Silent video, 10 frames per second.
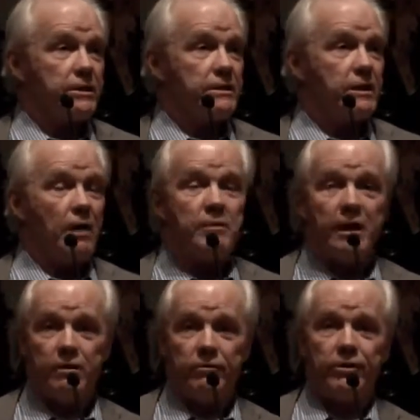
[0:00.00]
are just
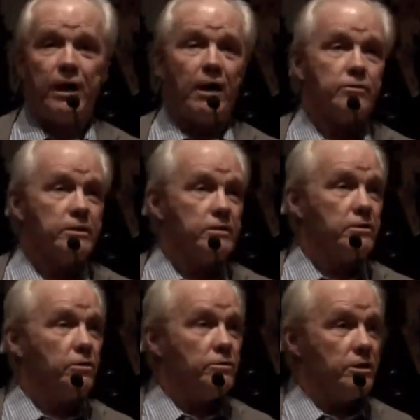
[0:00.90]
coming out of their houses and